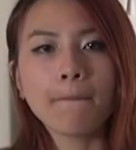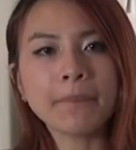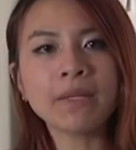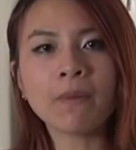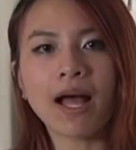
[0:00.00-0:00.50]

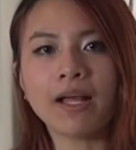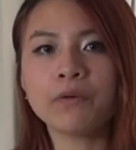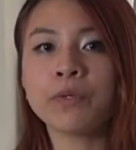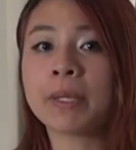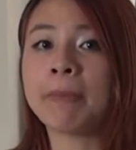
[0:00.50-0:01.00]

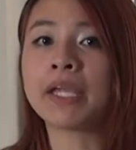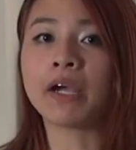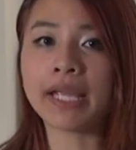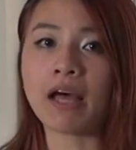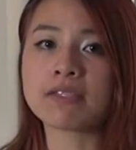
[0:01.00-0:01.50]
Meanwhile, we can make
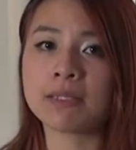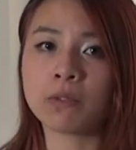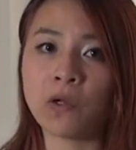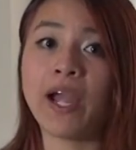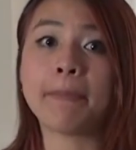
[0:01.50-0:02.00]
our calcium
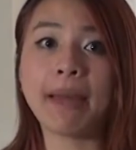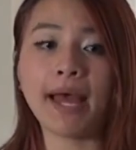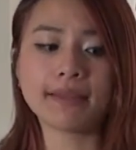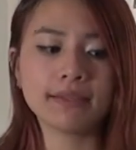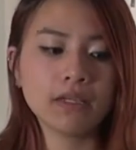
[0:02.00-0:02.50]
chloride
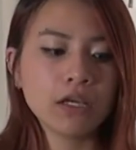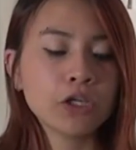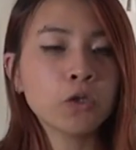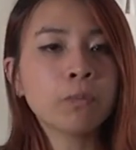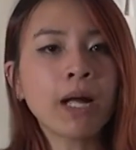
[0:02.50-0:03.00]
bath.
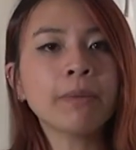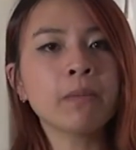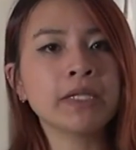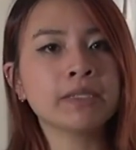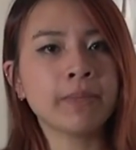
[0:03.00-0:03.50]
You probably
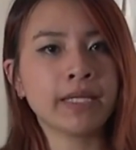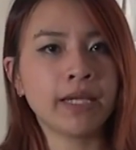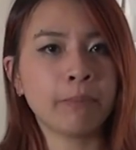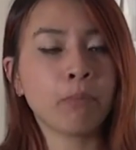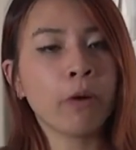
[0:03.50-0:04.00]
want to make
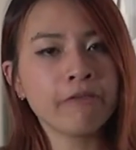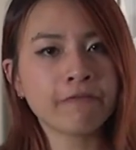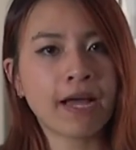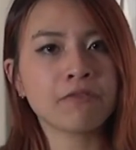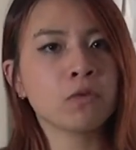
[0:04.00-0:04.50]
a
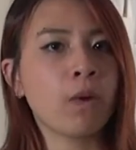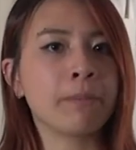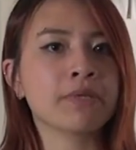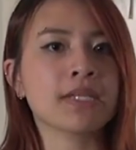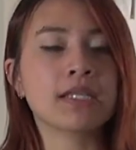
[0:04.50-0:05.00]
0.5 to
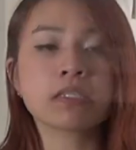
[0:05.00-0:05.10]
1%